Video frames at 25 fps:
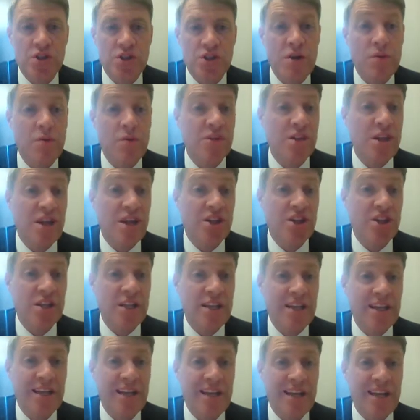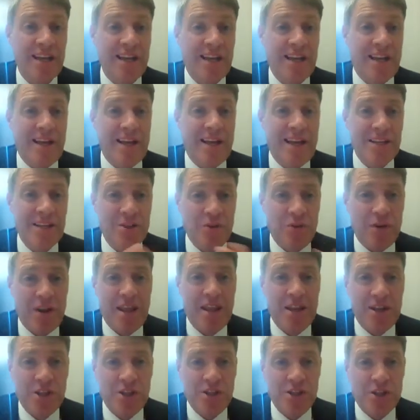Chair, which actually is on
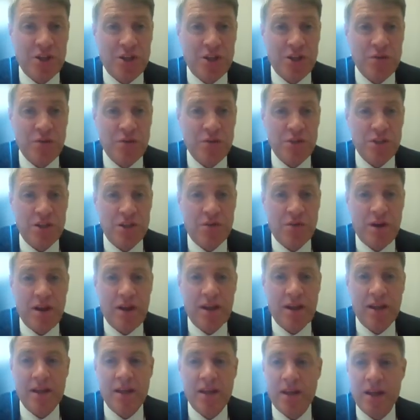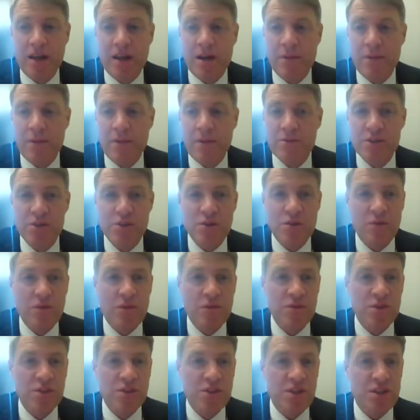energy security, Greg. There was a sort of
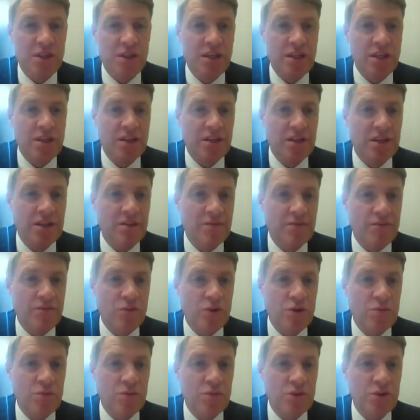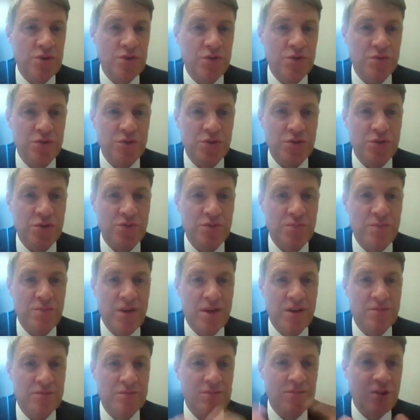obviously rumours or sort of
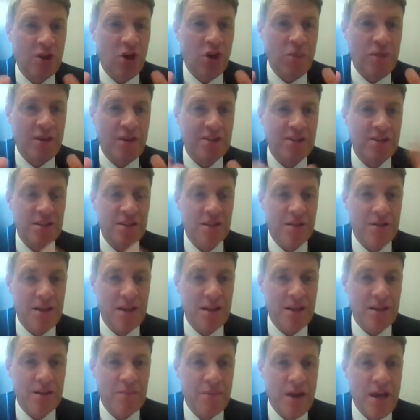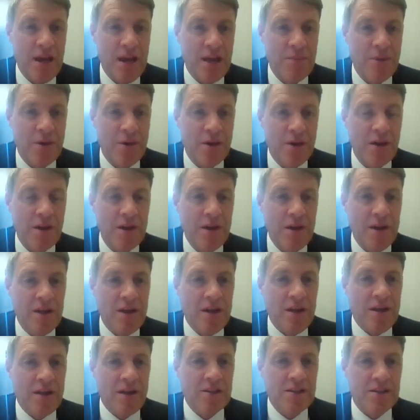comments in the paper
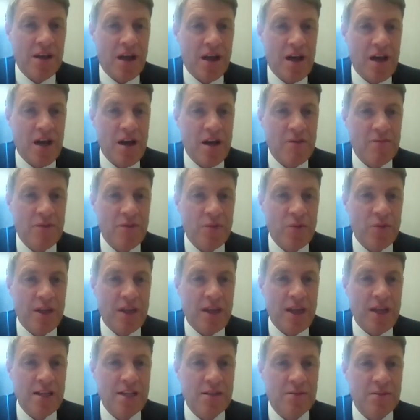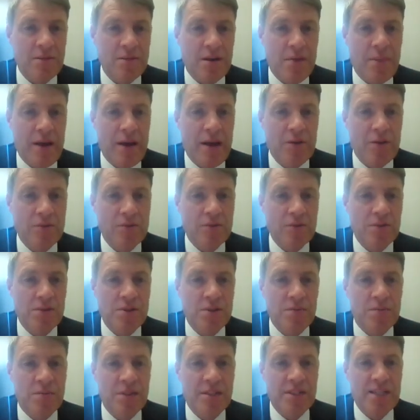over the weekend about
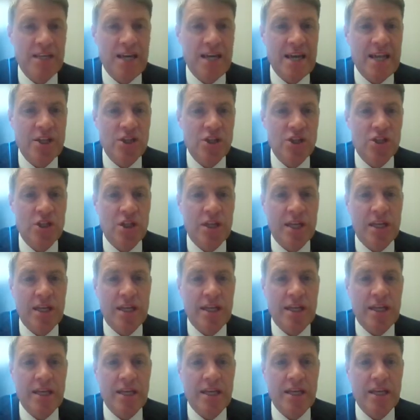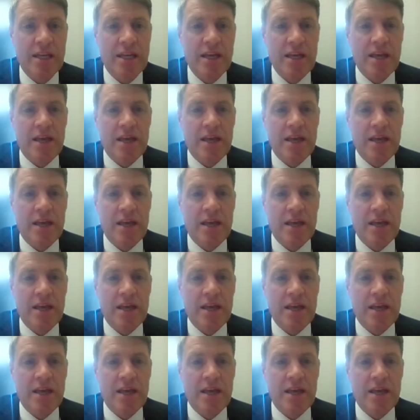potentially